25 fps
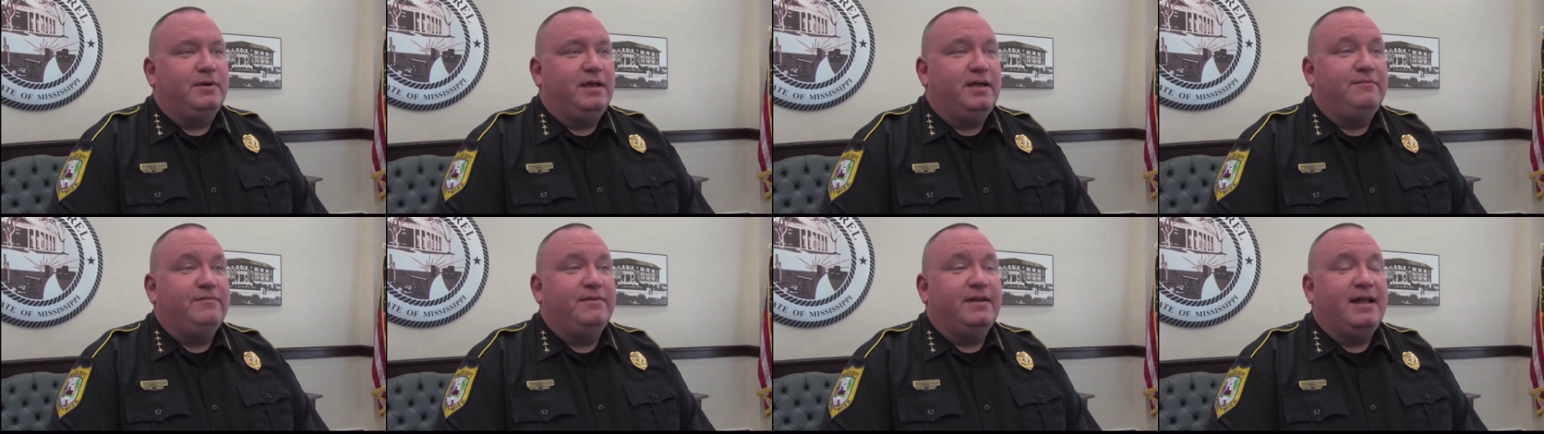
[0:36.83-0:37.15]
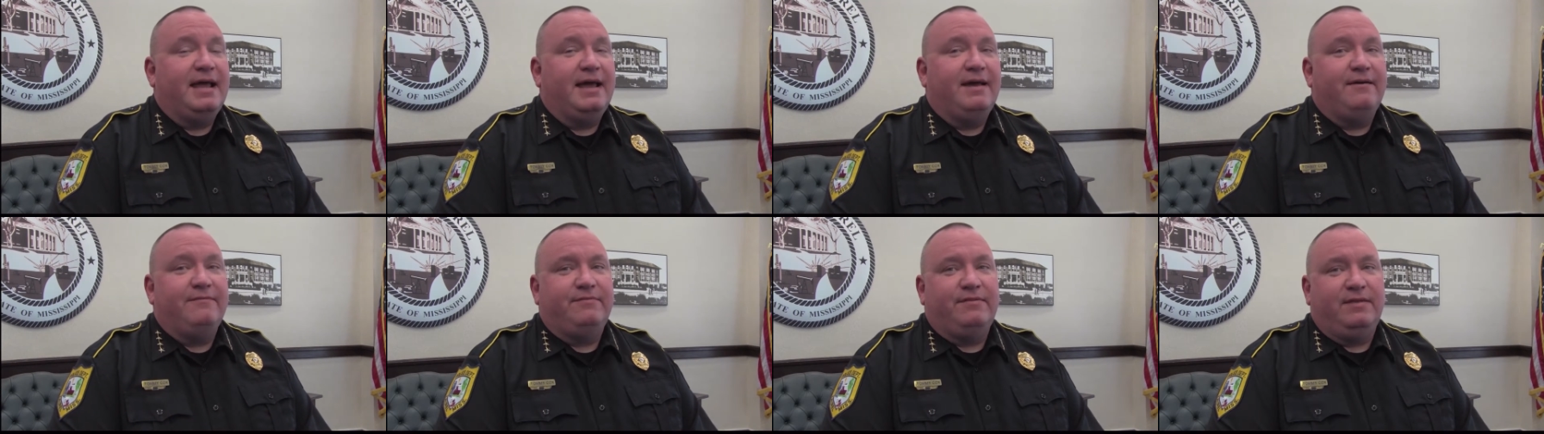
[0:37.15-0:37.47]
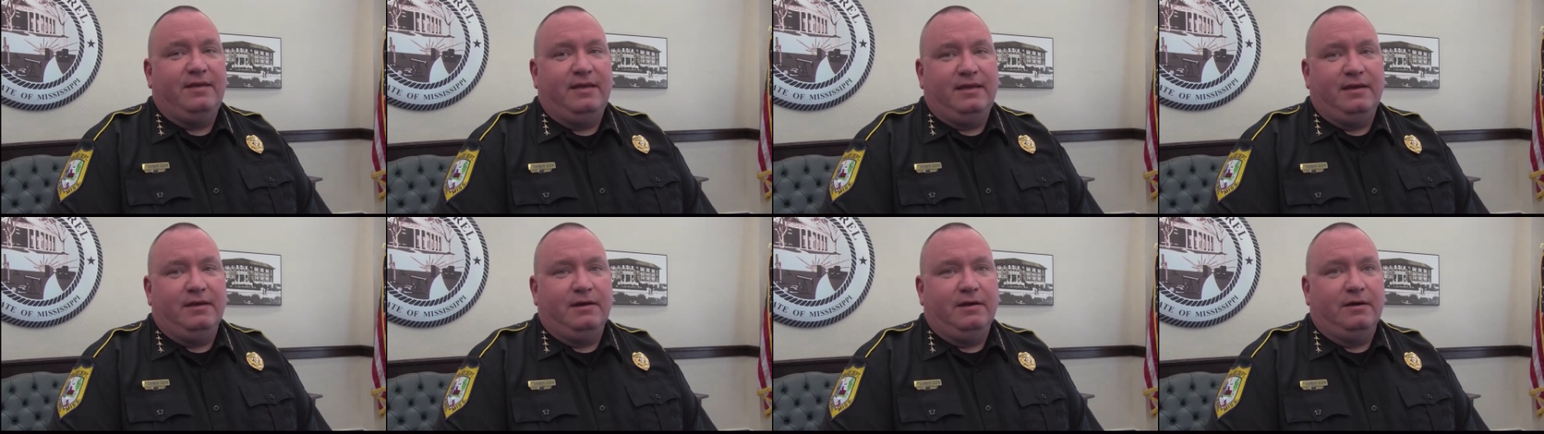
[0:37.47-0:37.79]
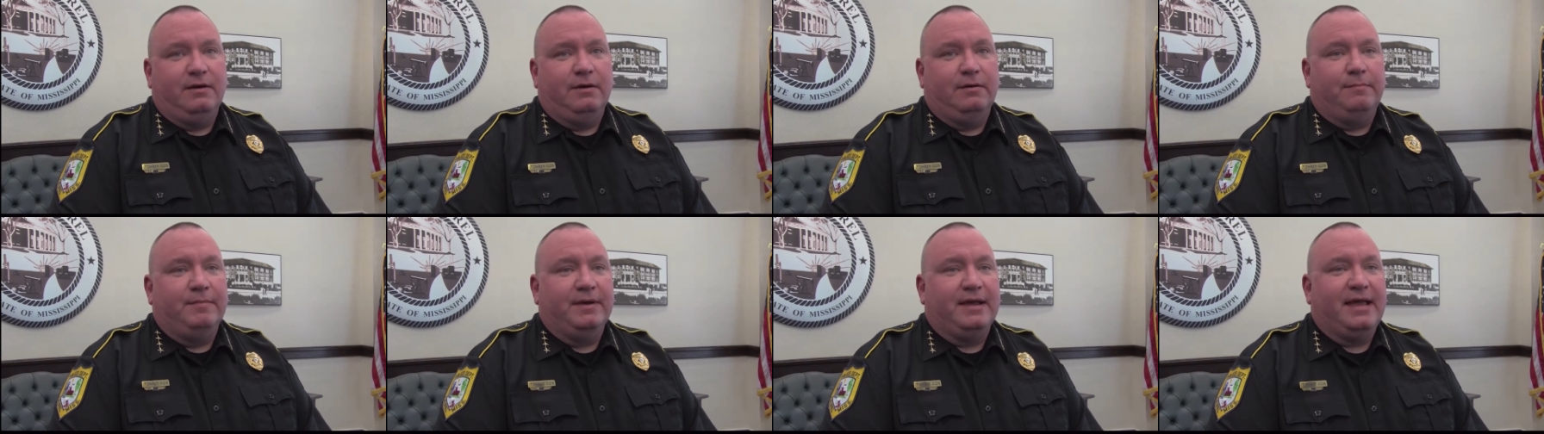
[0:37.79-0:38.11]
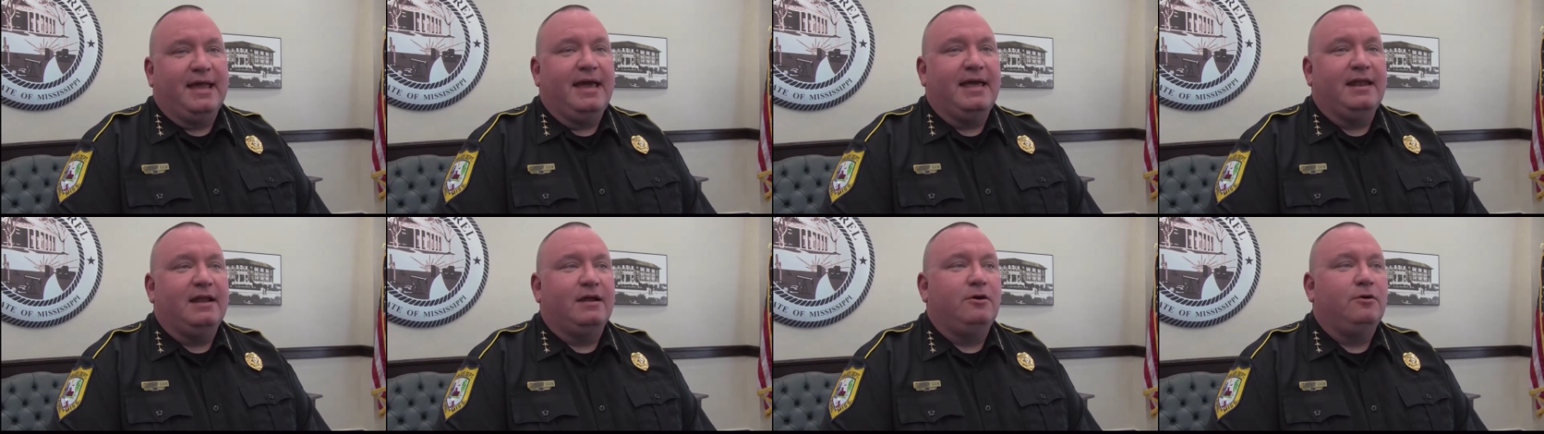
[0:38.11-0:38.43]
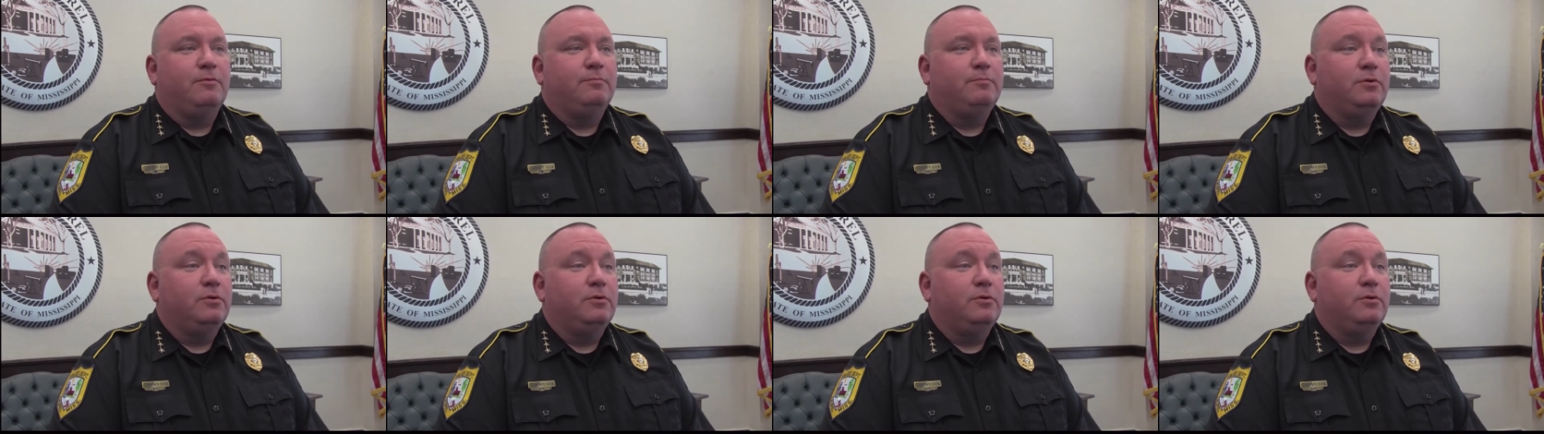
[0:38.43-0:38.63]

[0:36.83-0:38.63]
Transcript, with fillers: We even have the uh, mechanical